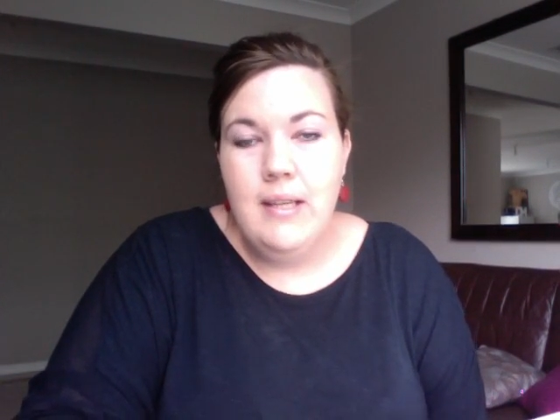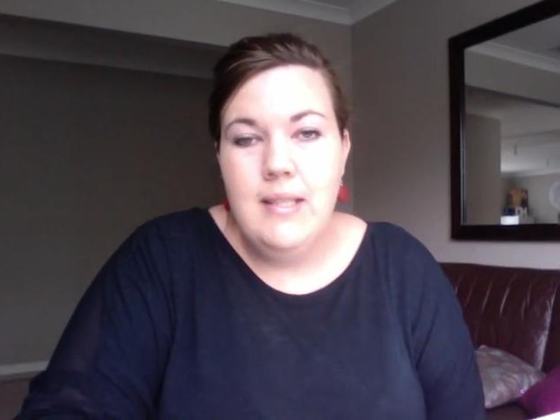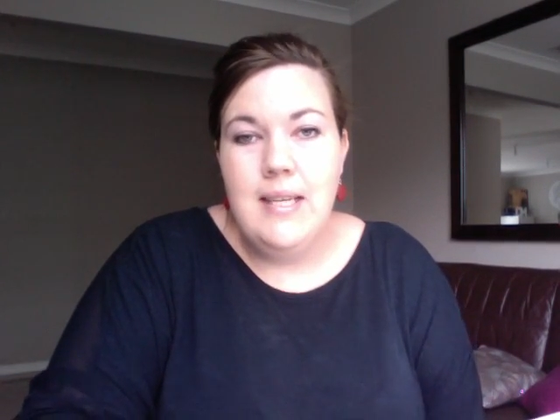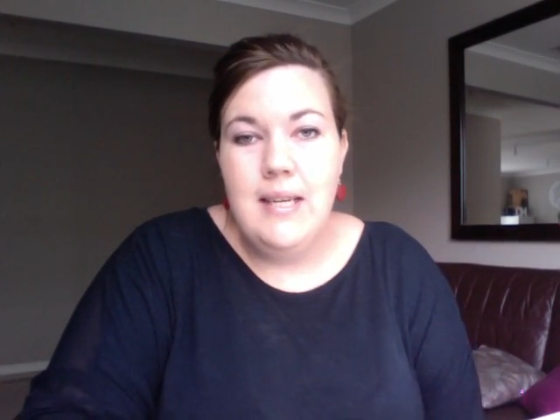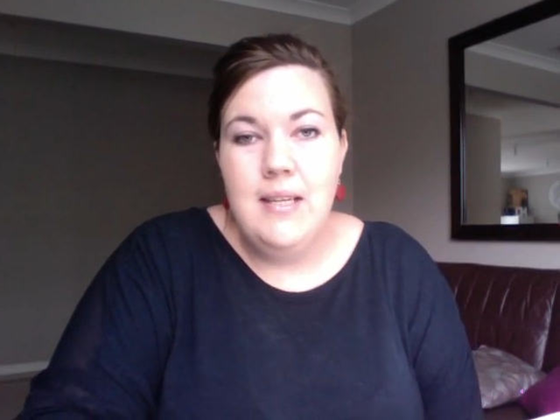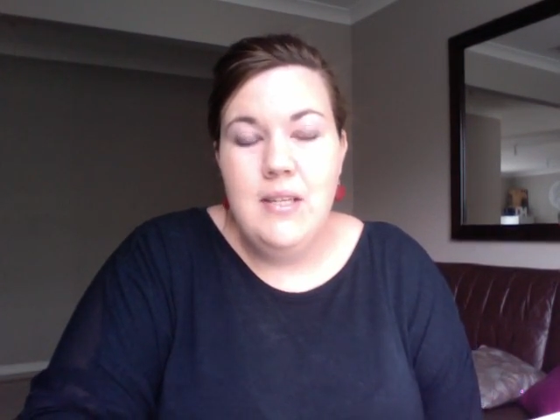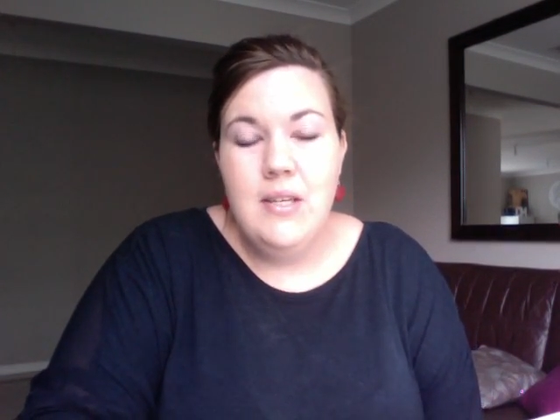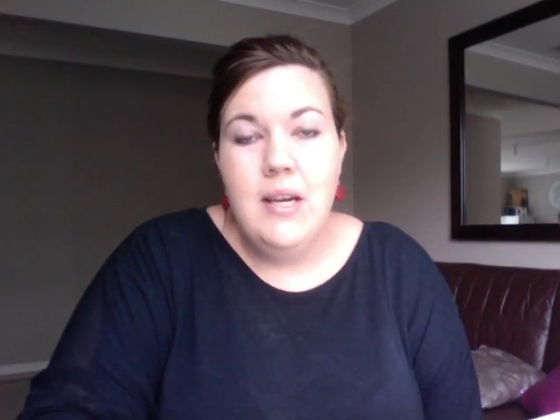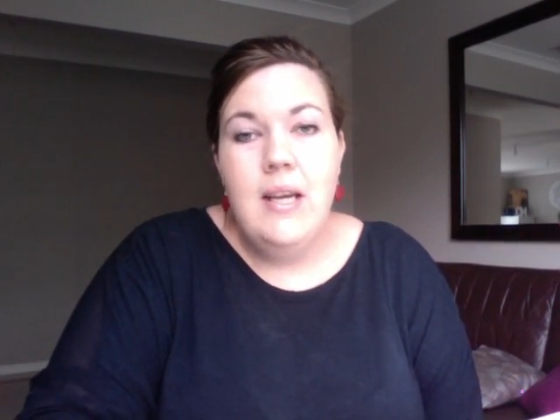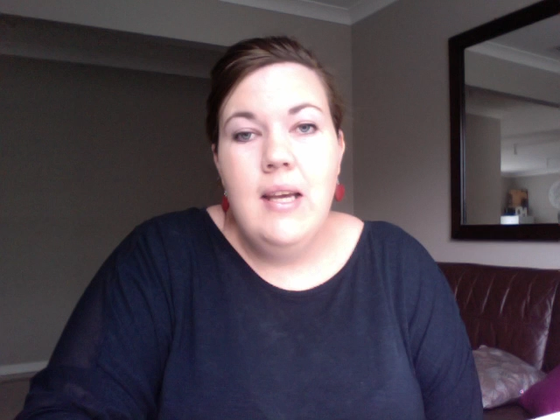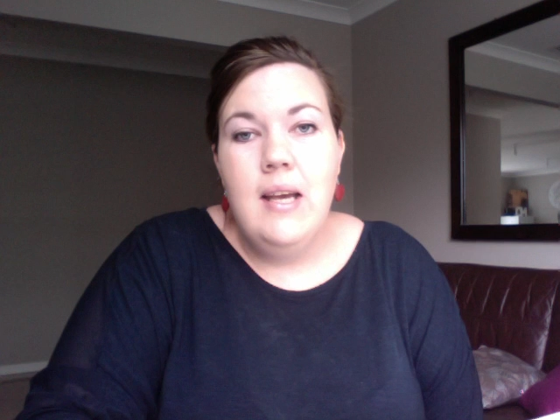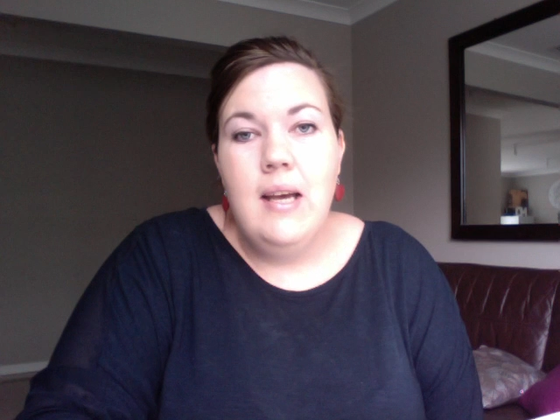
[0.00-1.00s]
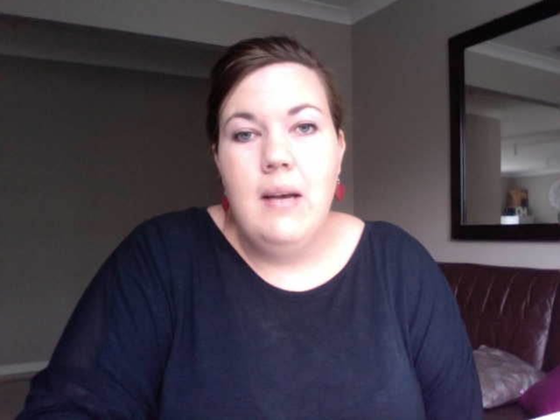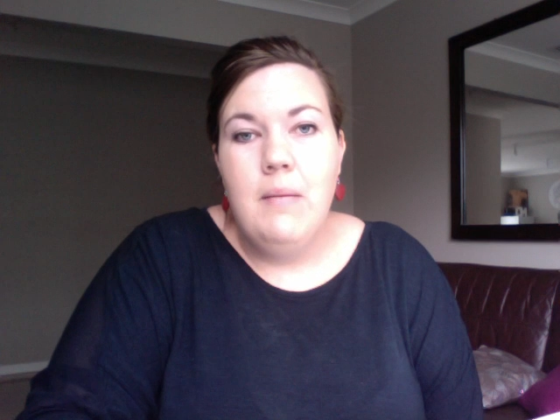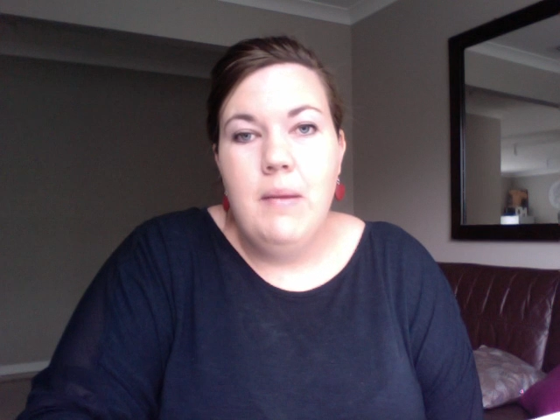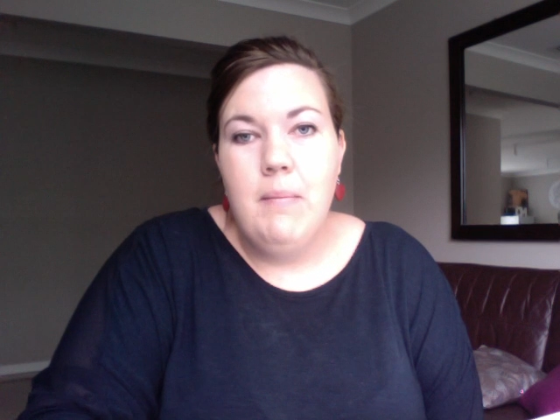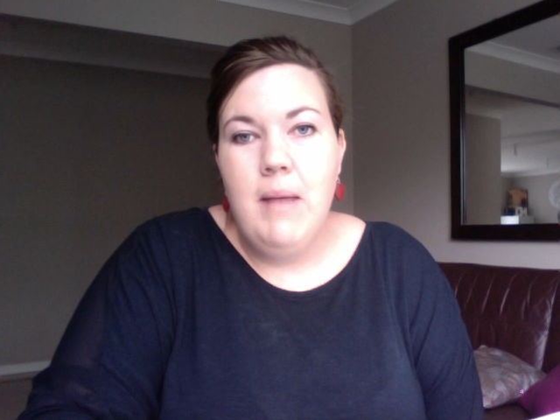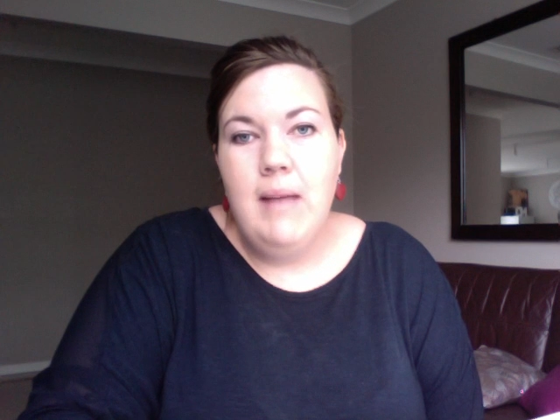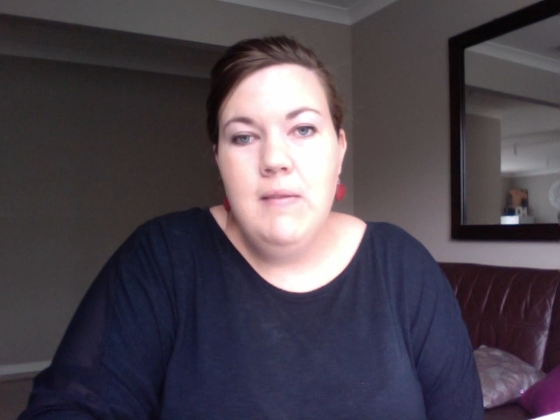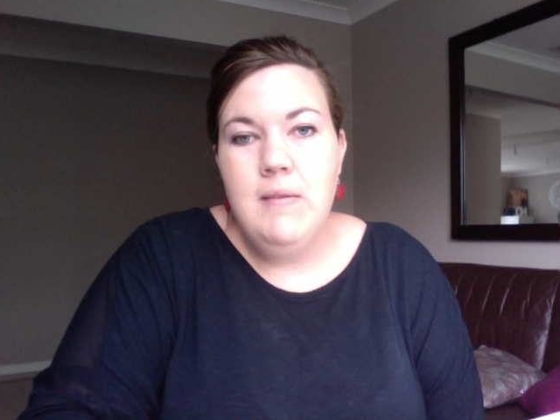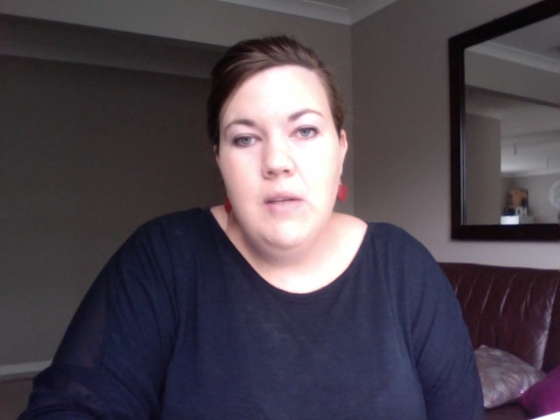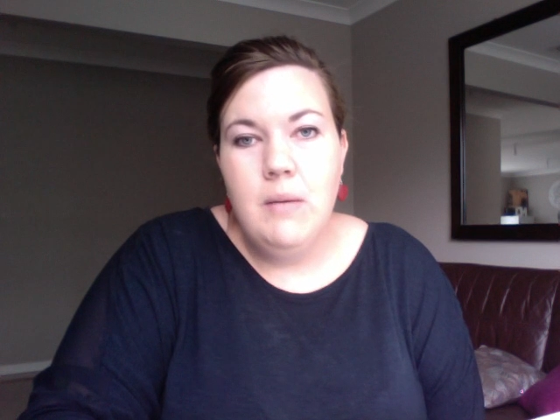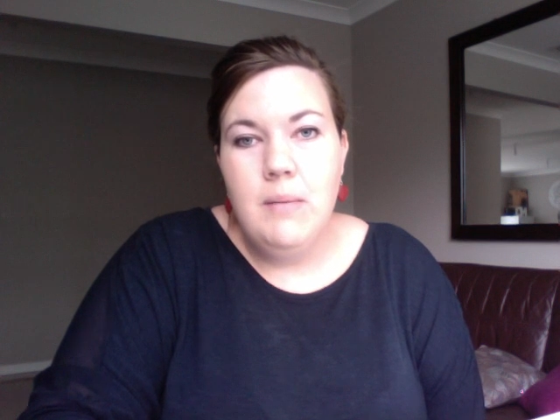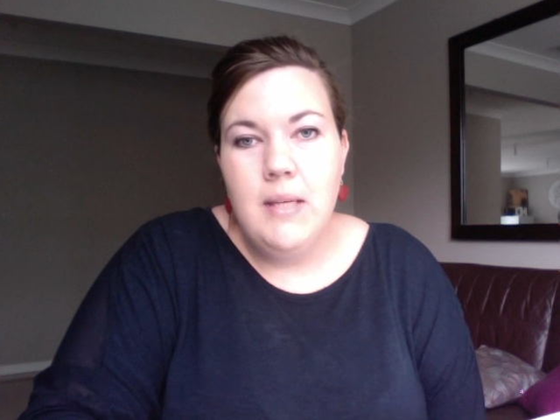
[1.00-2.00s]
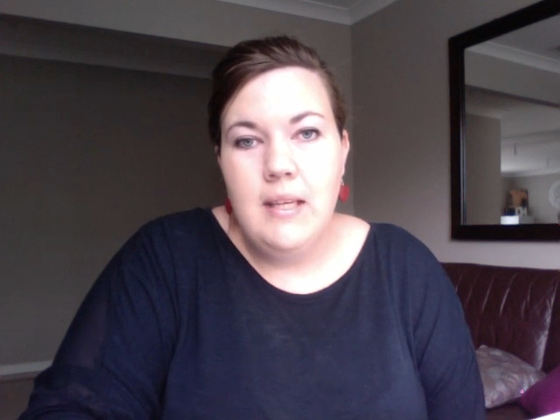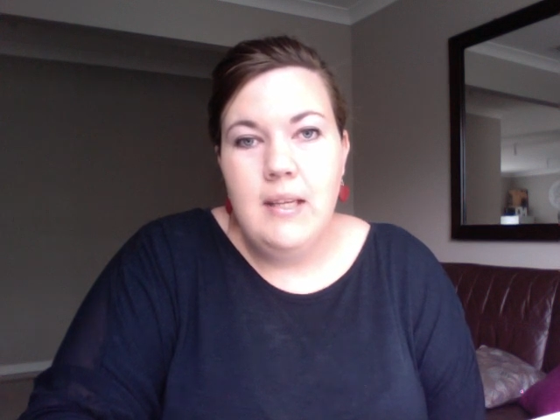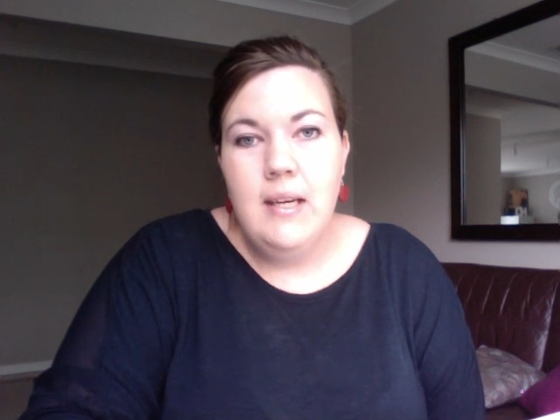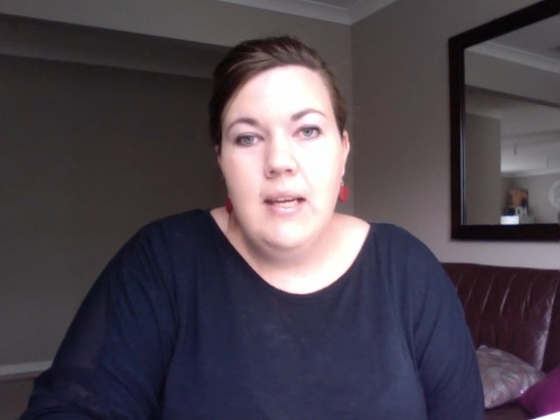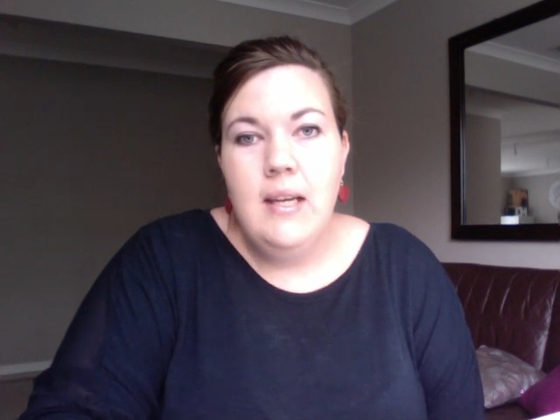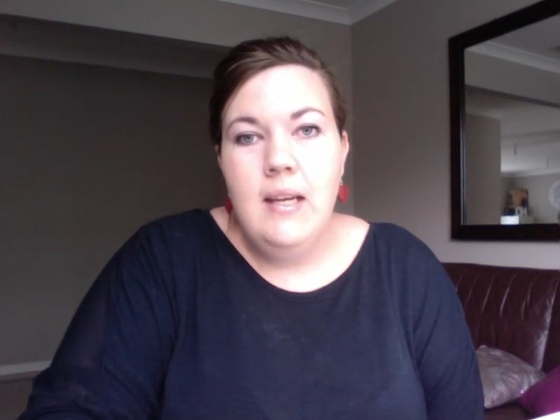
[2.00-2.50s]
teach the maths phenomenon,